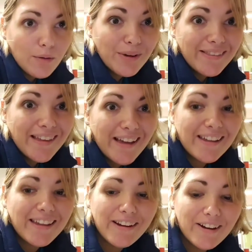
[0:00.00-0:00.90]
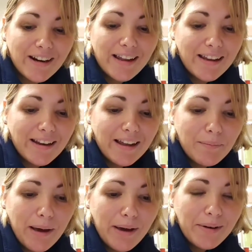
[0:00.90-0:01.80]
read that here in
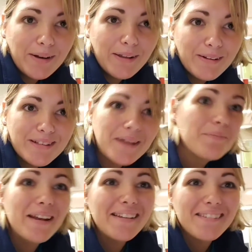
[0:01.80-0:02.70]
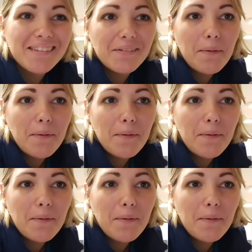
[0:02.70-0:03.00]
about another 10 minutes.